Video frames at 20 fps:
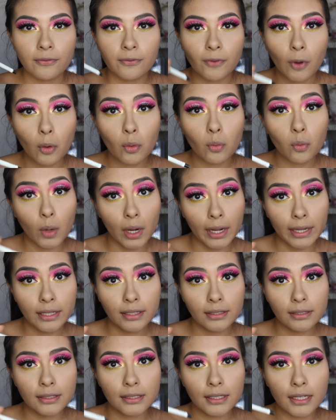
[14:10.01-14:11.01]
Faux
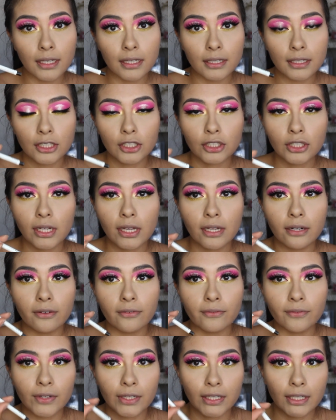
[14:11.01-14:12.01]
White in the shade
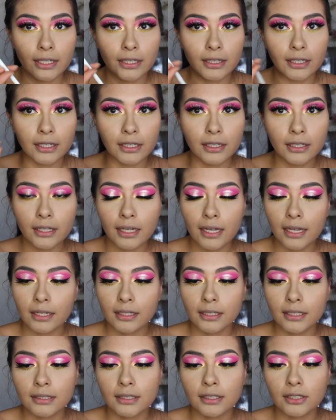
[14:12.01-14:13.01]
Vanilla,
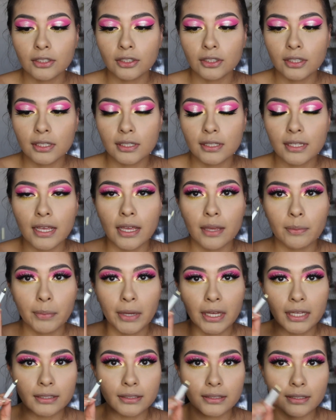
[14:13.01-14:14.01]
and this is just a
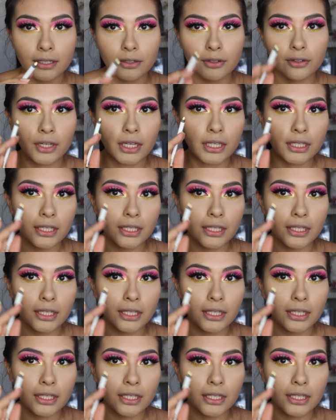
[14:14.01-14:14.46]
pastel